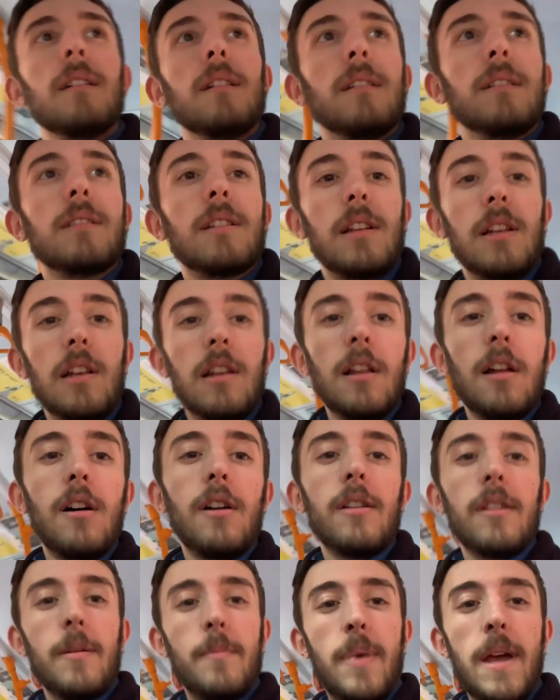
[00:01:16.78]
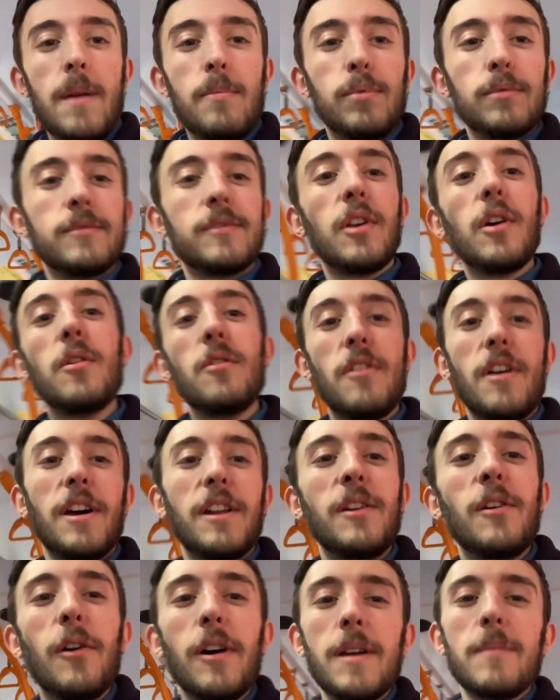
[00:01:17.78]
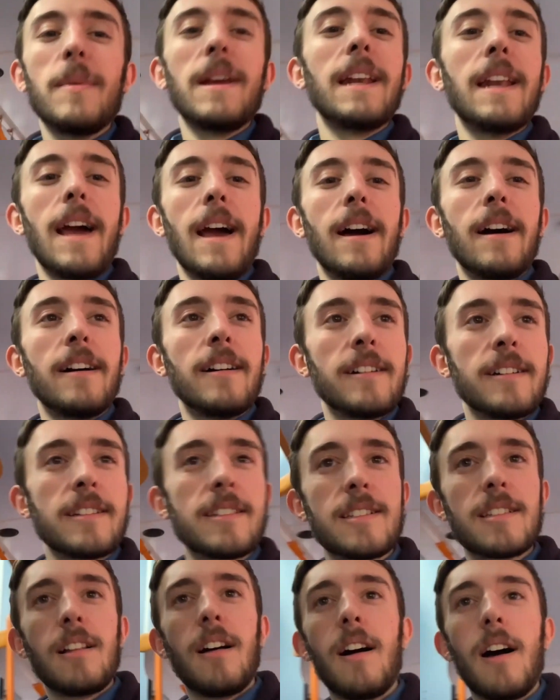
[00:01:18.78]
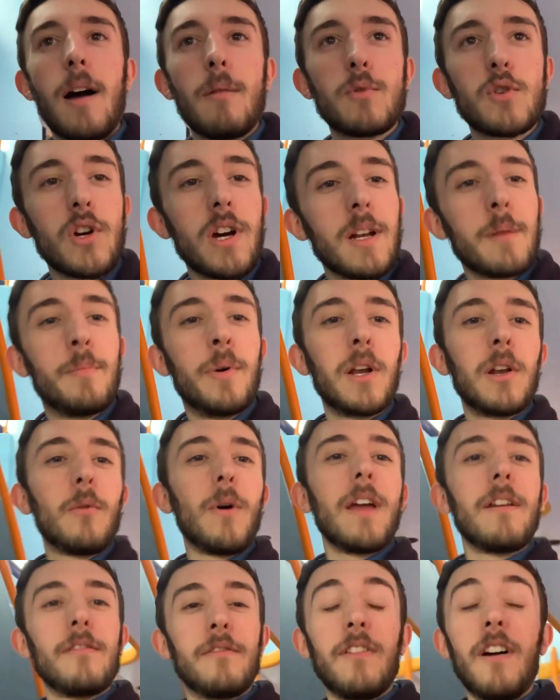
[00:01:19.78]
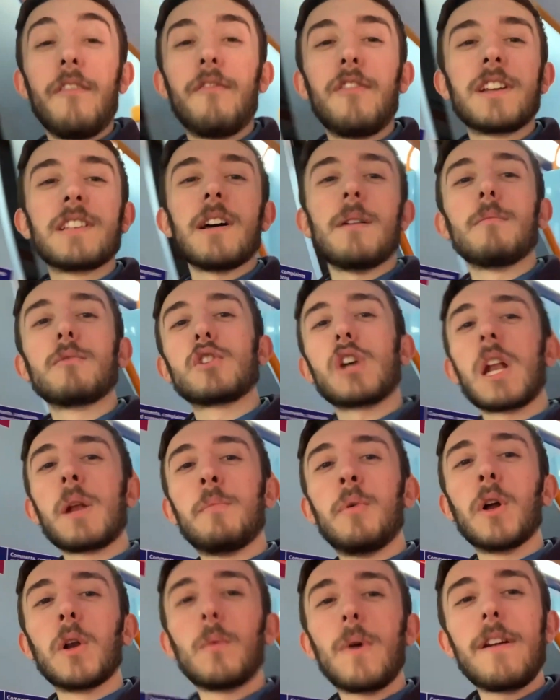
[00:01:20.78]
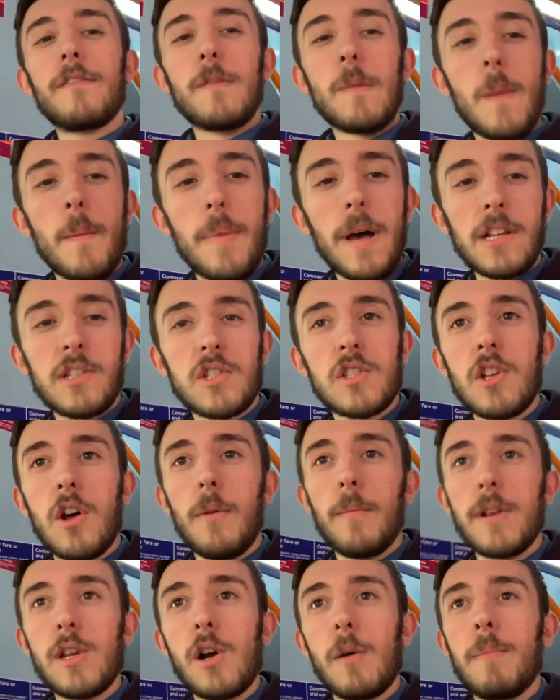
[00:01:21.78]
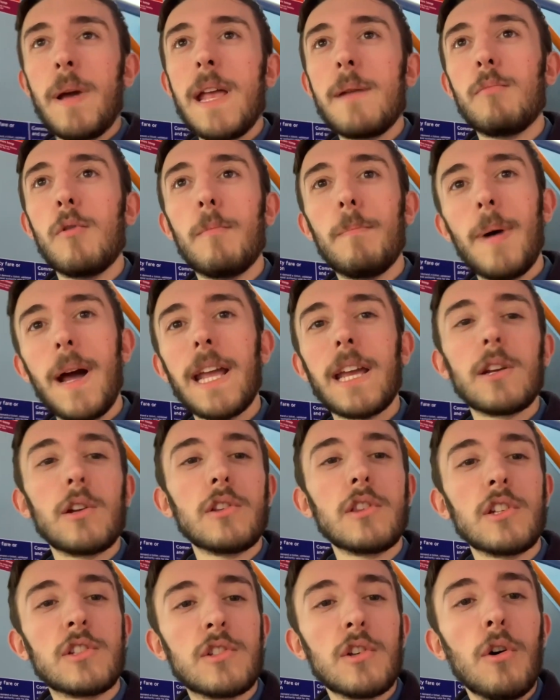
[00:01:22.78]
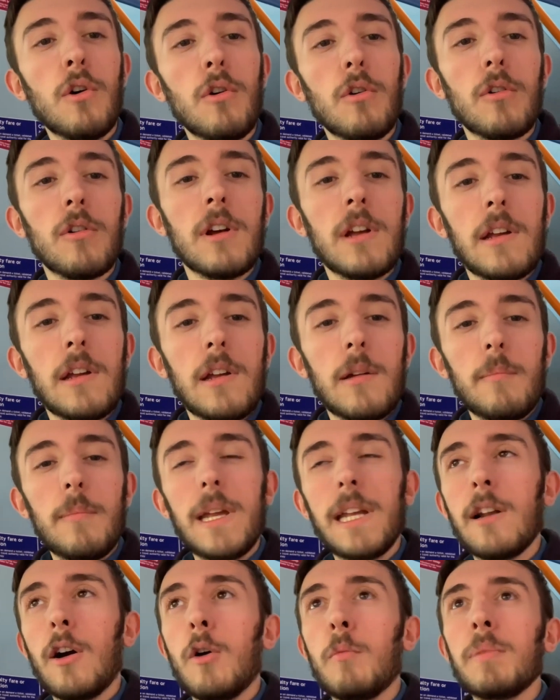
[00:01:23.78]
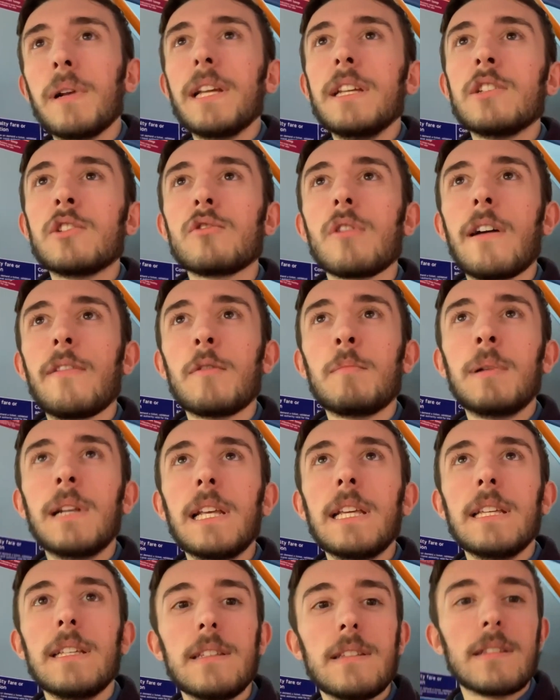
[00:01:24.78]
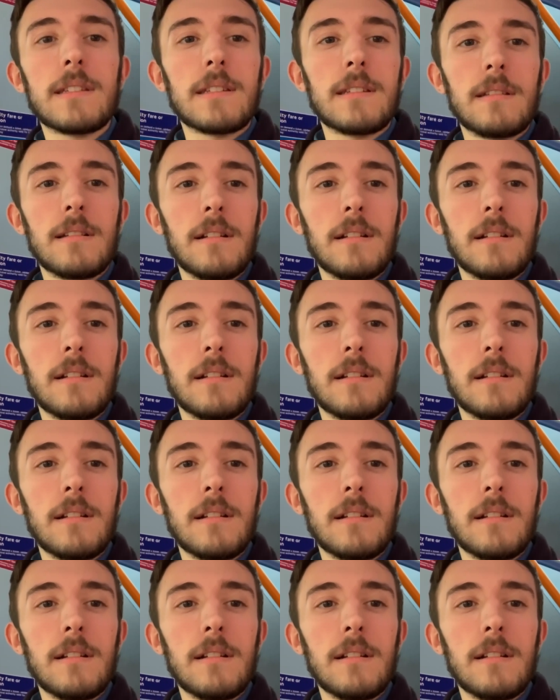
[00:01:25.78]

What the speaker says: It's a lot that people do that annoy me now. It's like, I'm trying to pull away, for example, I'm trying to pull away from the bus stop and you've got people banging on the door, being like, oh, please driver, please.